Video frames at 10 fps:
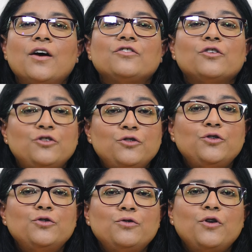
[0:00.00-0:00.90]
So do
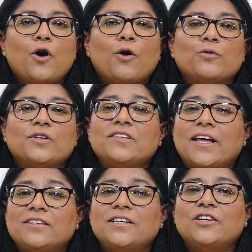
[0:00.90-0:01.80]
you know the
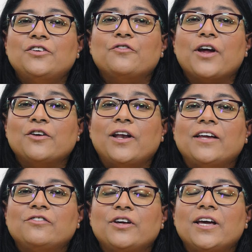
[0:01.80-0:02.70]
sanitation
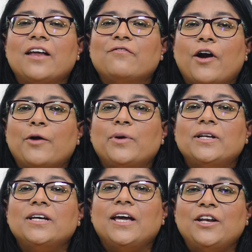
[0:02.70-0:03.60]
regulatory
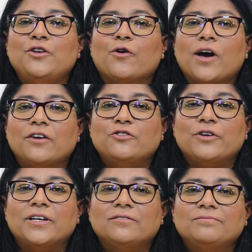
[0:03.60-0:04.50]
environment in your country?